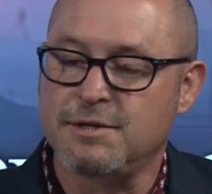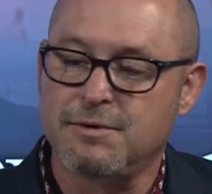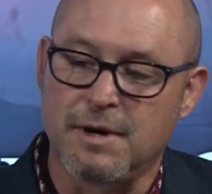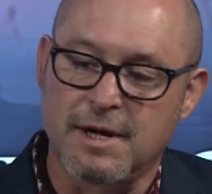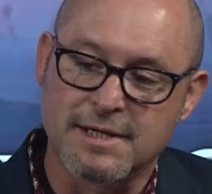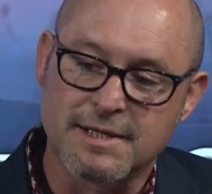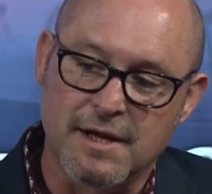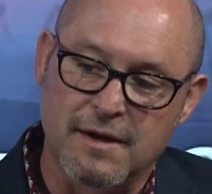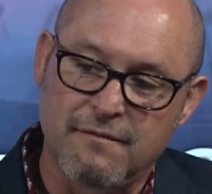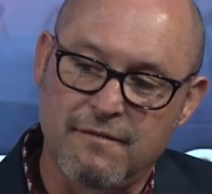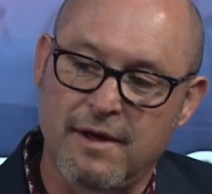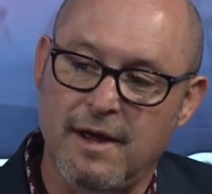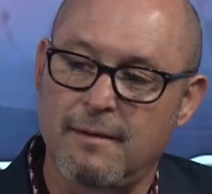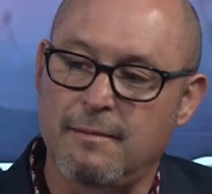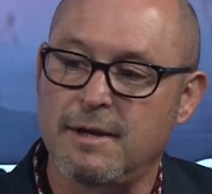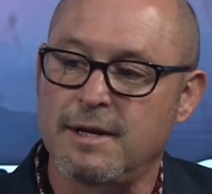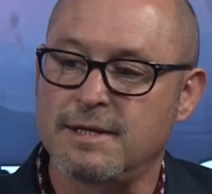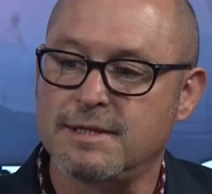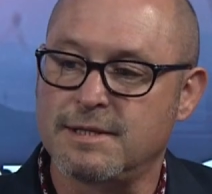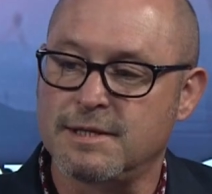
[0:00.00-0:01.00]
stress on
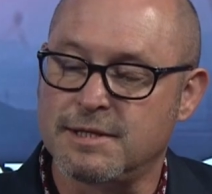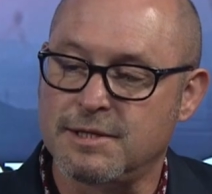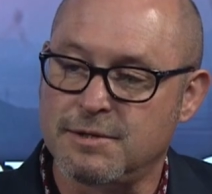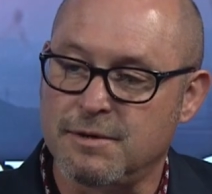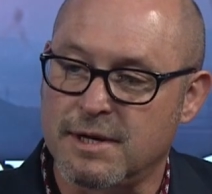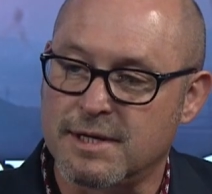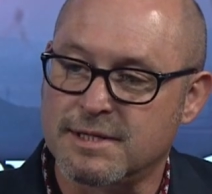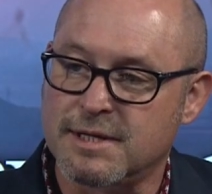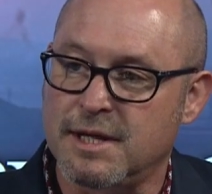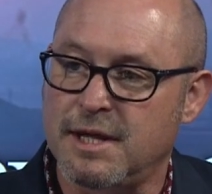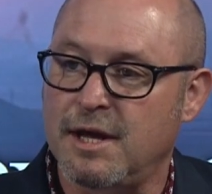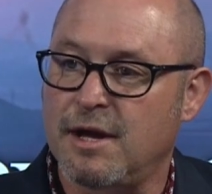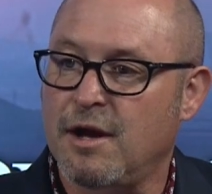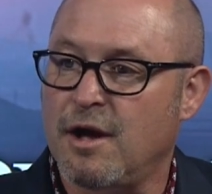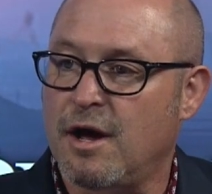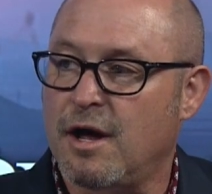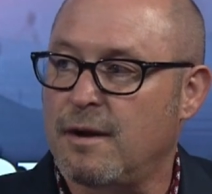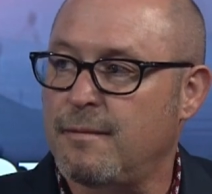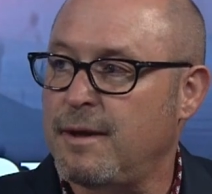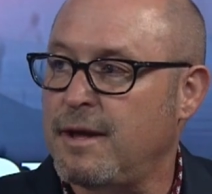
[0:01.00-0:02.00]
families, the stress on the
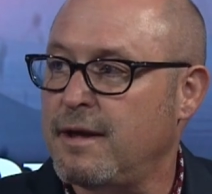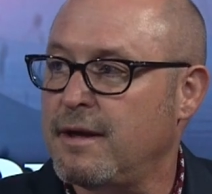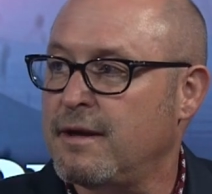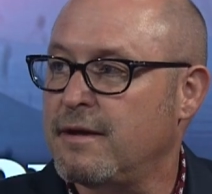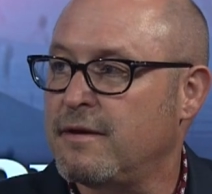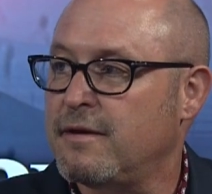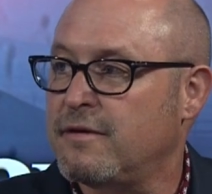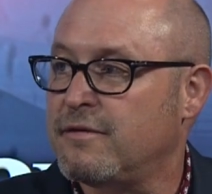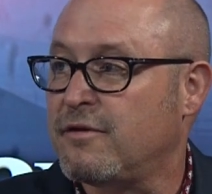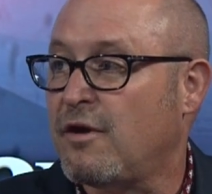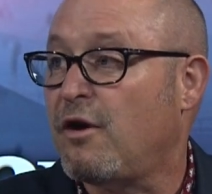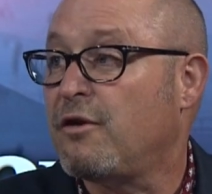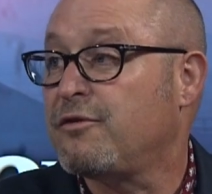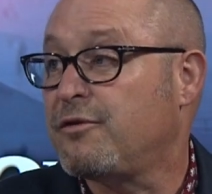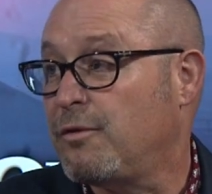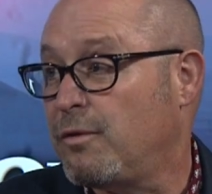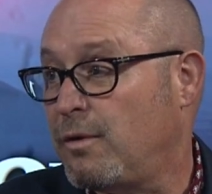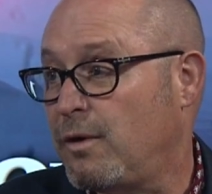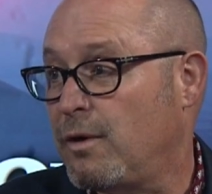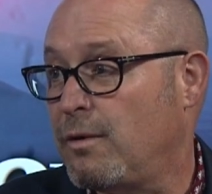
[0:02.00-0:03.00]
economy is
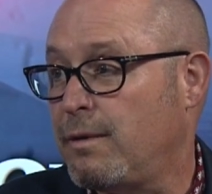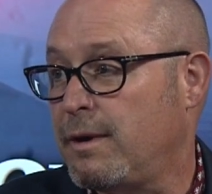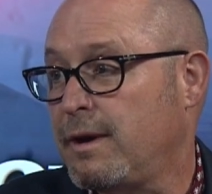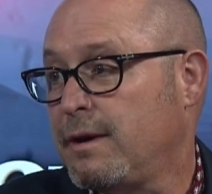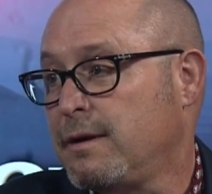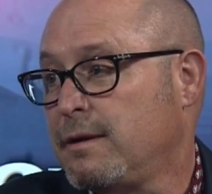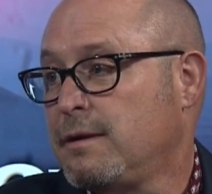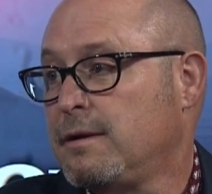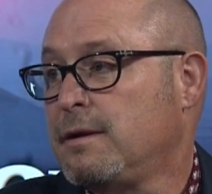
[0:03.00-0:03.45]
also growing.